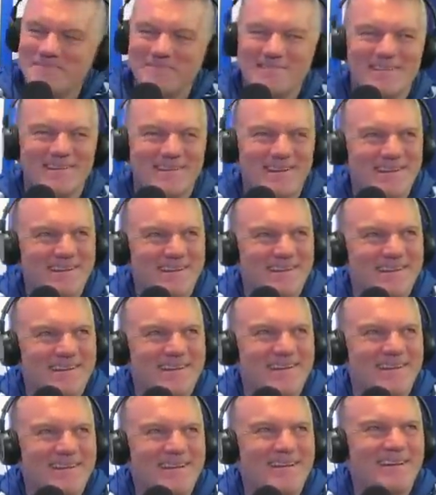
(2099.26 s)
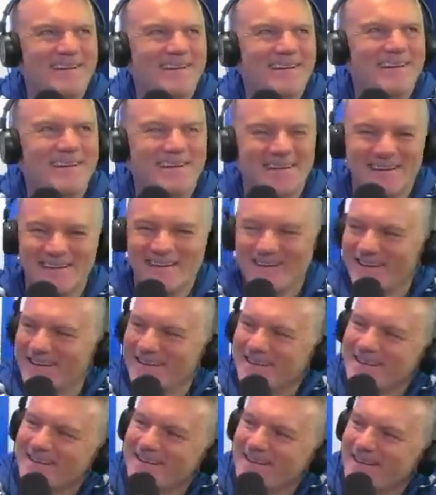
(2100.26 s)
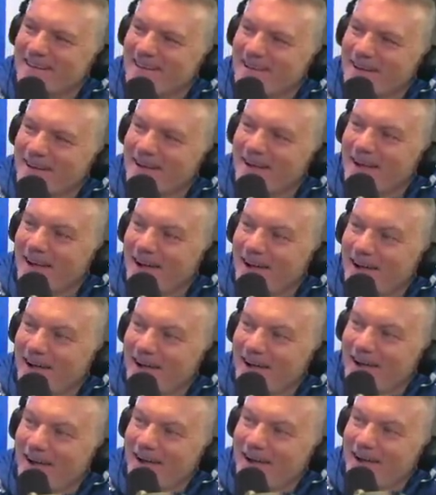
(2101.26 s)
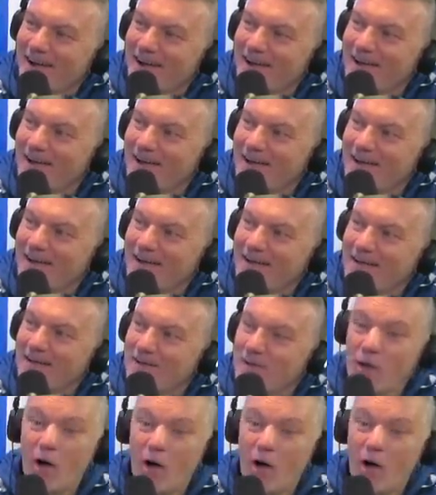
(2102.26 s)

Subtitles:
No words are spoken by the person on screen.